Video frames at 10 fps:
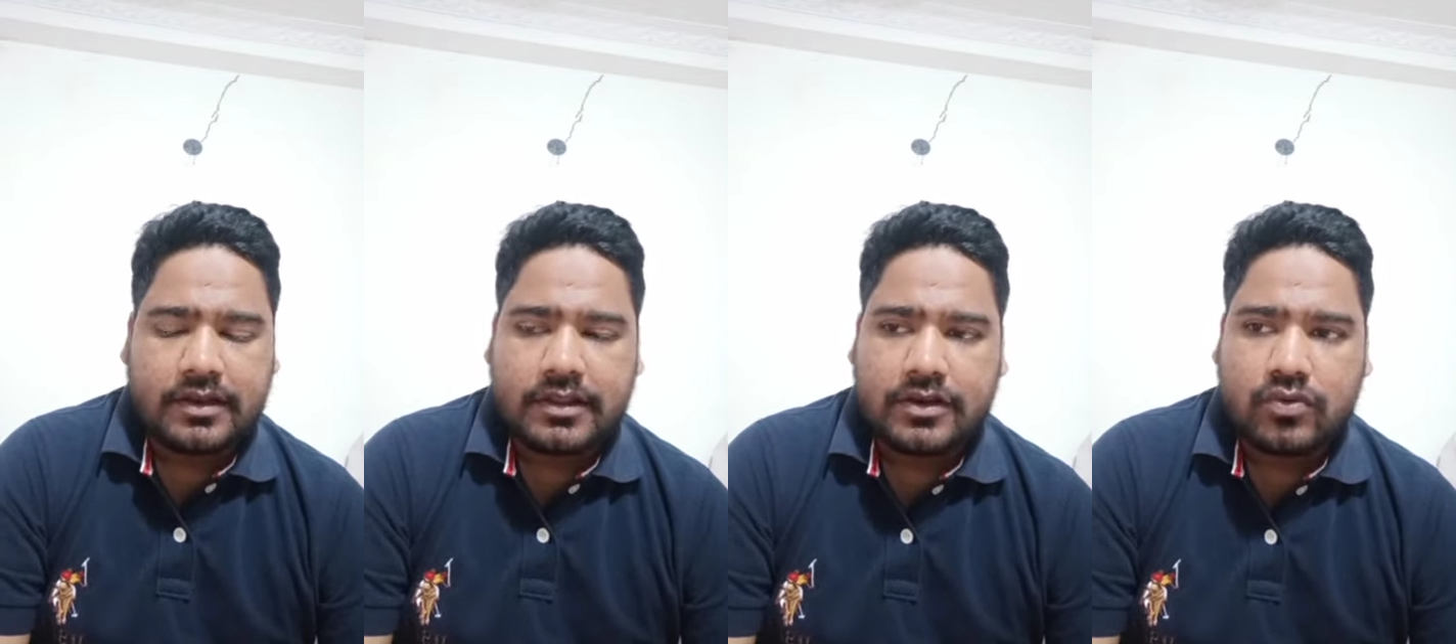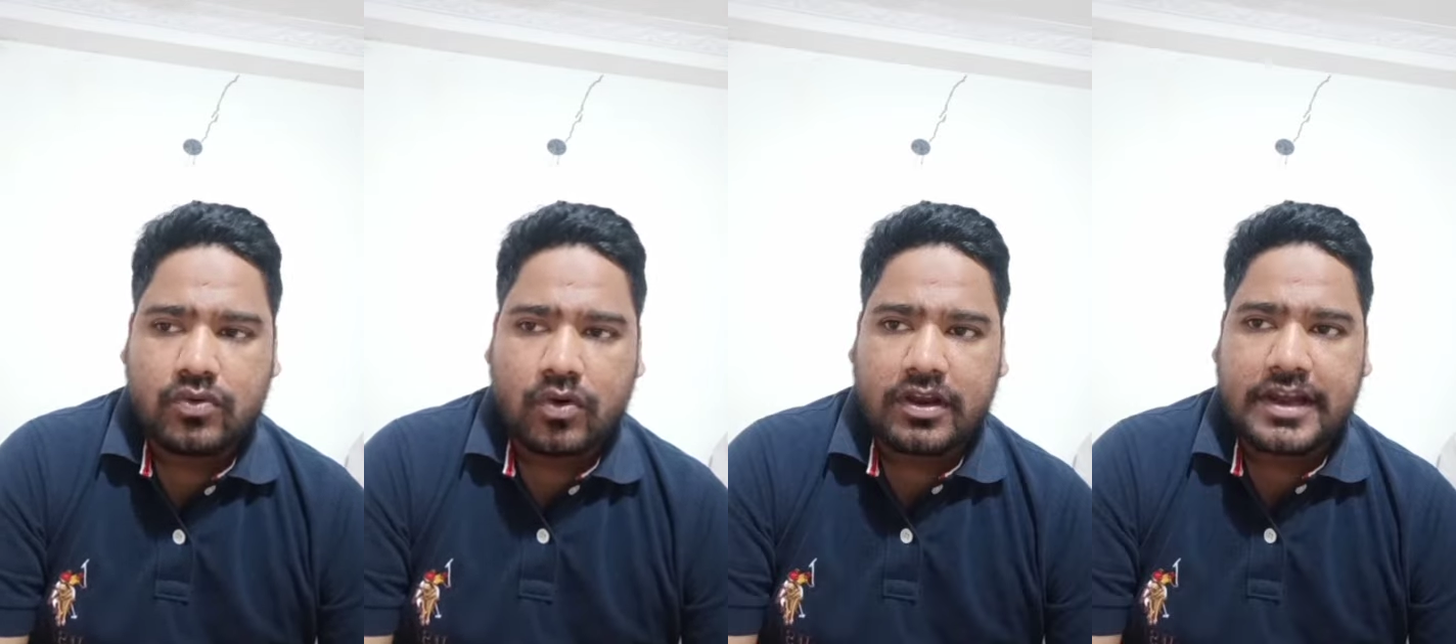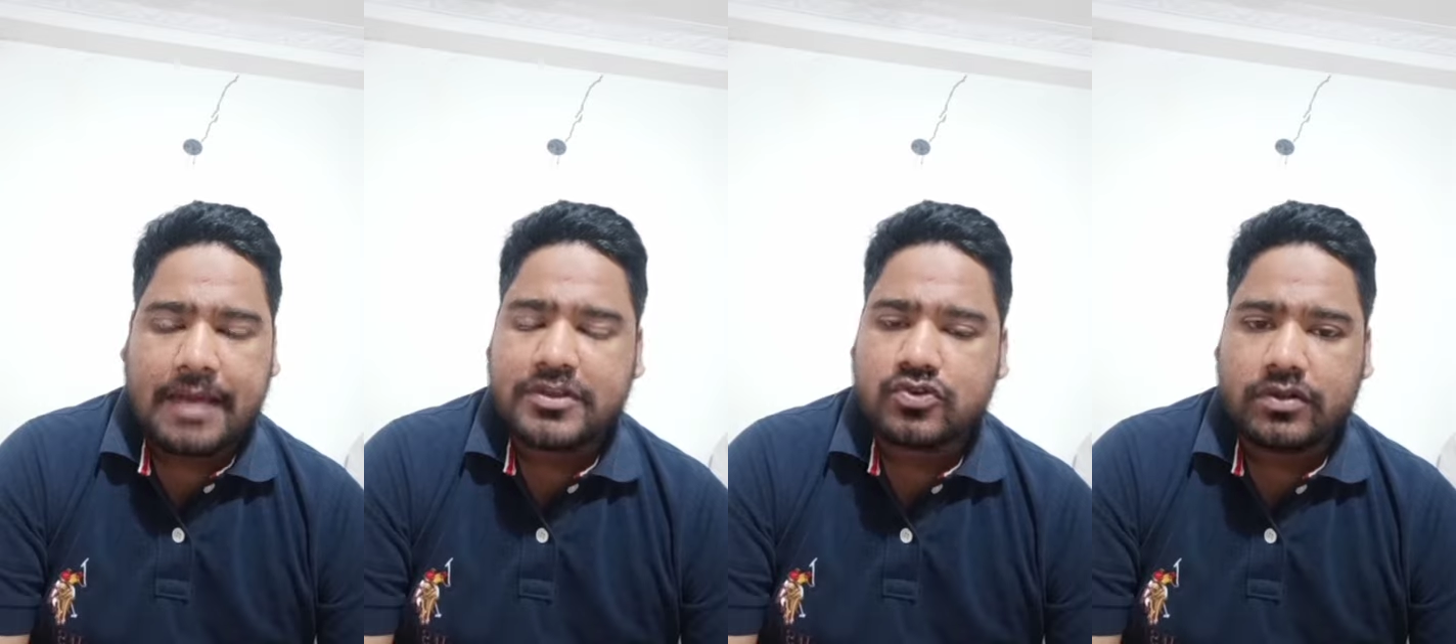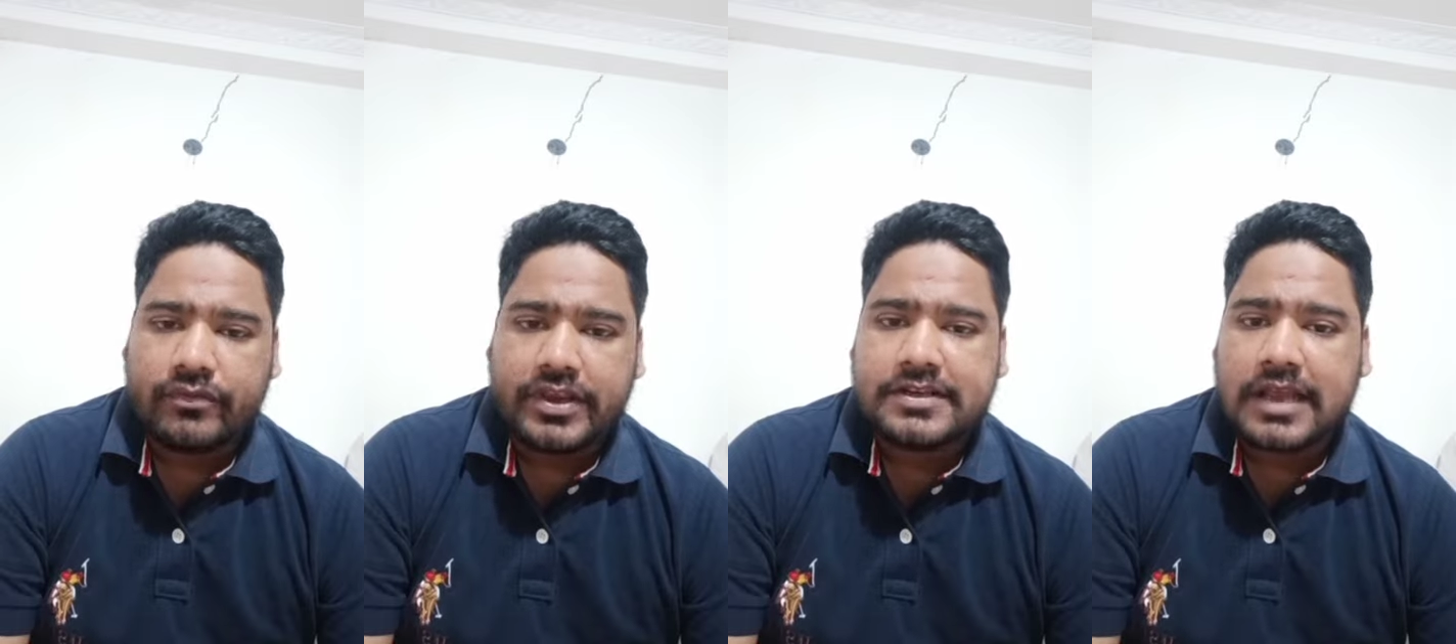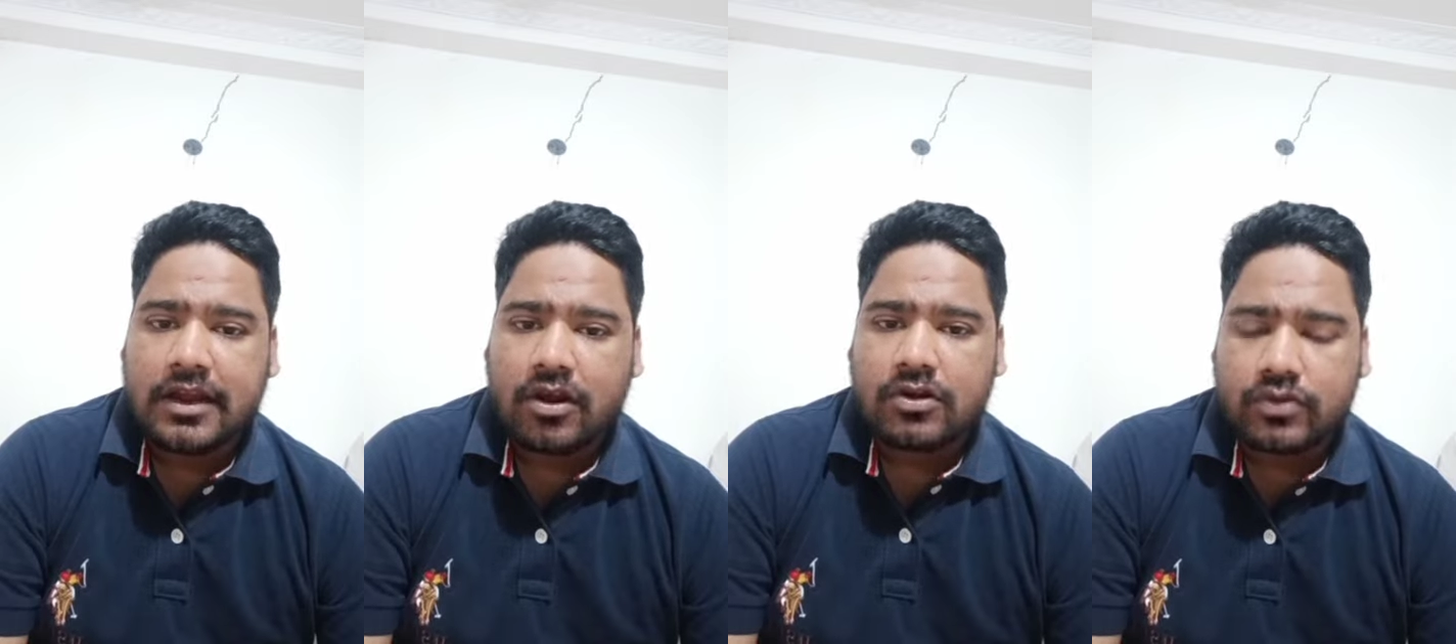they do only damage to the weeds
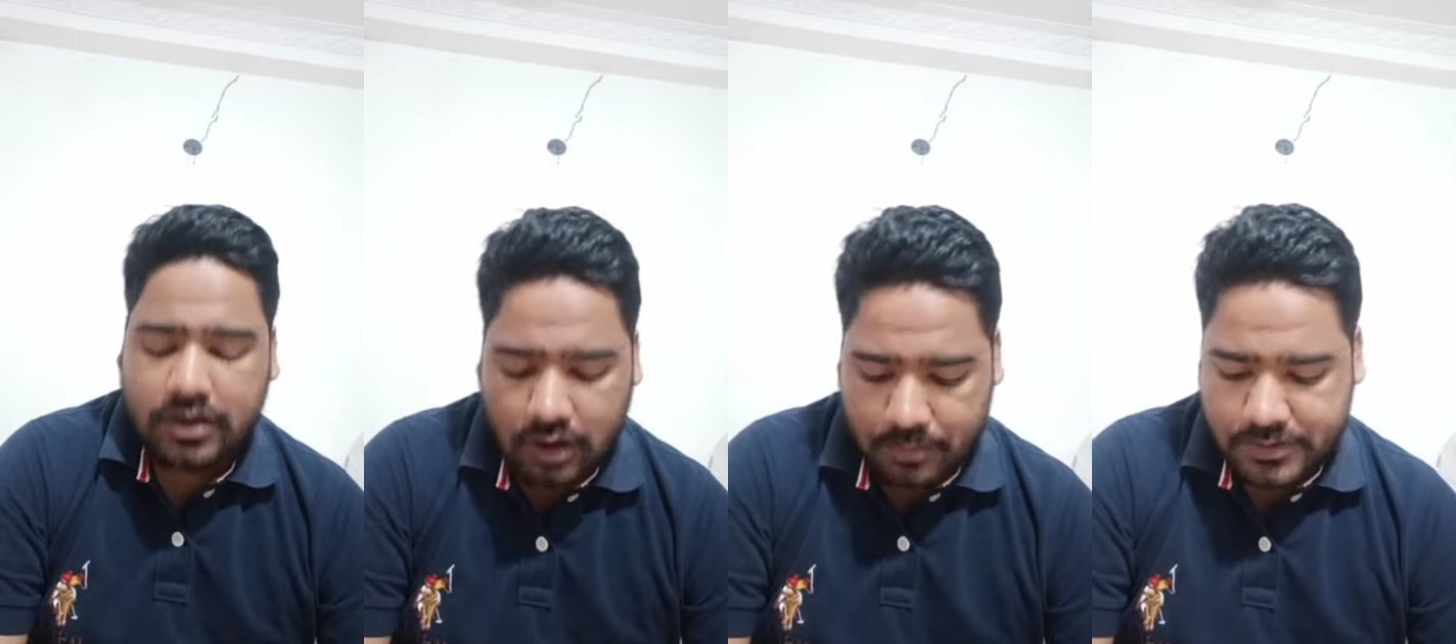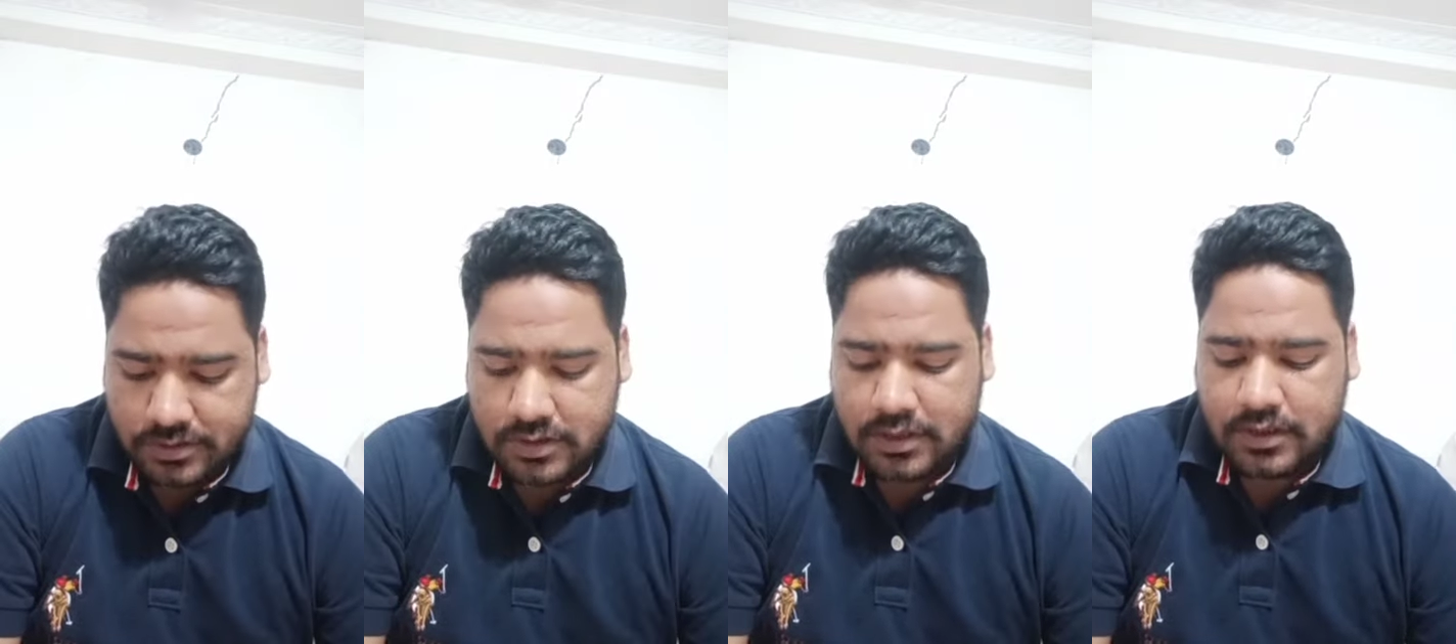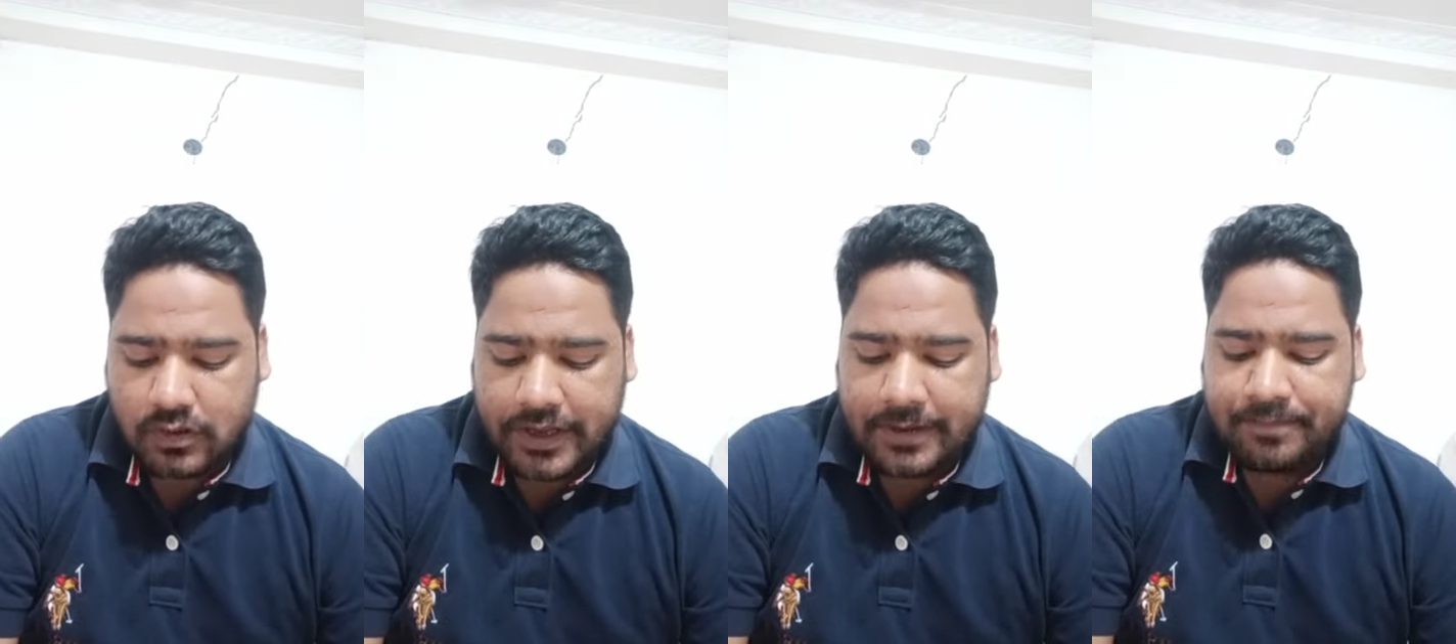and not to the crops, okay.